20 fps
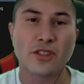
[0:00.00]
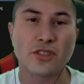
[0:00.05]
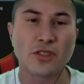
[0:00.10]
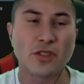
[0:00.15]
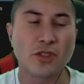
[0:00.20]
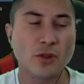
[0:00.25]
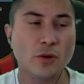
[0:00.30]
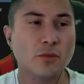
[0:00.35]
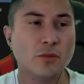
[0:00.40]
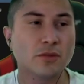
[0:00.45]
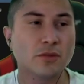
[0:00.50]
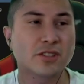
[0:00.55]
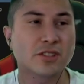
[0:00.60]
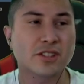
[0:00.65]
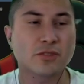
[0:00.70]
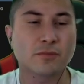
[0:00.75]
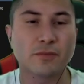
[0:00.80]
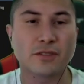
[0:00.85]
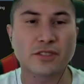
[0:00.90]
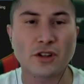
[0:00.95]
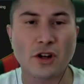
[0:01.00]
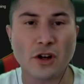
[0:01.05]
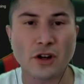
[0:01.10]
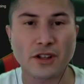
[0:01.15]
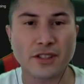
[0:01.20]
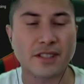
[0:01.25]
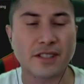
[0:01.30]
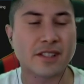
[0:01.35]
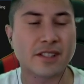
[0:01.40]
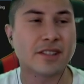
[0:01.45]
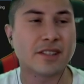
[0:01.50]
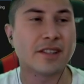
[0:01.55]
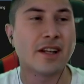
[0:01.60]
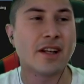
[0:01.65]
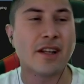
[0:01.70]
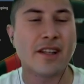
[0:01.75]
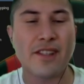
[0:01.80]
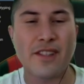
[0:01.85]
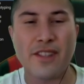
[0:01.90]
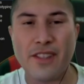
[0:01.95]
you just retargeted
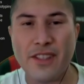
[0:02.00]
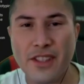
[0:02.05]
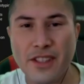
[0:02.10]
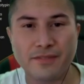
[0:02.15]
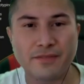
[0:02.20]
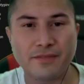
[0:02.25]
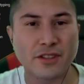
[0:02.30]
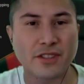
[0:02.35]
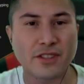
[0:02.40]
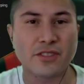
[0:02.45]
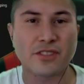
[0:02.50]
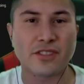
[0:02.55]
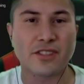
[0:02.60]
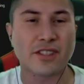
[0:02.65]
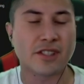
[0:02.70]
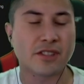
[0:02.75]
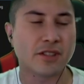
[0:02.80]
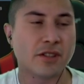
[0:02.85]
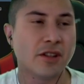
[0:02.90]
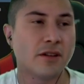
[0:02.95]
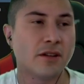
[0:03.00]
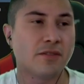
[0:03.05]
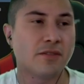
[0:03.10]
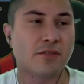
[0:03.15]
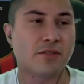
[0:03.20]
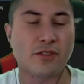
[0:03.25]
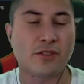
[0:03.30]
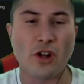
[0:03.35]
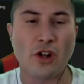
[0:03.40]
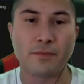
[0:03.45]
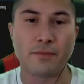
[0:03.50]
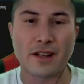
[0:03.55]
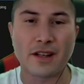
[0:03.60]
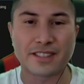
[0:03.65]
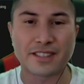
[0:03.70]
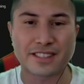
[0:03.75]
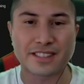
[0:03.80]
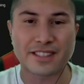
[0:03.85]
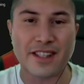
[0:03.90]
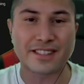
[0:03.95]
everything from
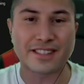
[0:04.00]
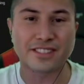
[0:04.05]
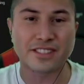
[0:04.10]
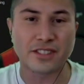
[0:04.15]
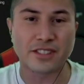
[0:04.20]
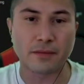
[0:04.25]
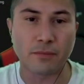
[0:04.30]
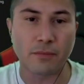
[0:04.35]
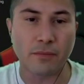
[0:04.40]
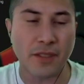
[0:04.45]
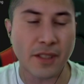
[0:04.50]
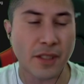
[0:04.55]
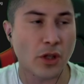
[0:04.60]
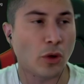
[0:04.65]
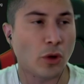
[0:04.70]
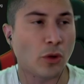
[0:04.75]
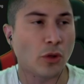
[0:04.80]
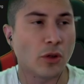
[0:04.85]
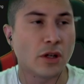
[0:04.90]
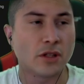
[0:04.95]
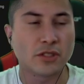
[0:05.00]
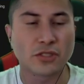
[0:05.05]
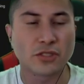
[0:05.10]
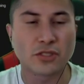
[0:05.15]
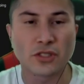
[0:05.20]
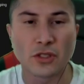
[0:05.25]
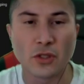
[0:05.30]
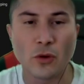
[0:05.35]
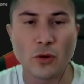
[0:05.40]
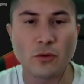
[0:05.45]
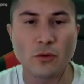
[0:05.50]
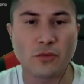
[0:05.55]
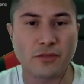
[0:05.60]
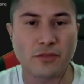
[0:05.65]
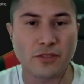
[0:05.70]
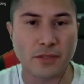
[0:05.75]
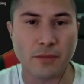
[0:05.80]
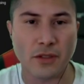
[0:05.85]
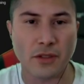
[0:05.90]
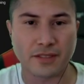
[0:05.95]
assassin male to
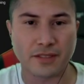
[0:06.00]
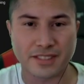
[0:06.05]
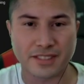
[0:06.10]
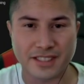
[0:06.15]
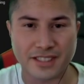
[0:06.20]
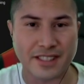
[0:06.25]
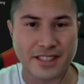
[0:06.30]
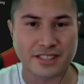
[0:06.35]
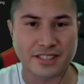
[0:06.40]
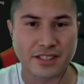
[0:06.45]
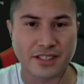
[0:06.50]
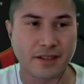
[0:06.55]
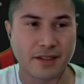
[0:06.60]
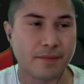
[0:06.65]
female assassin.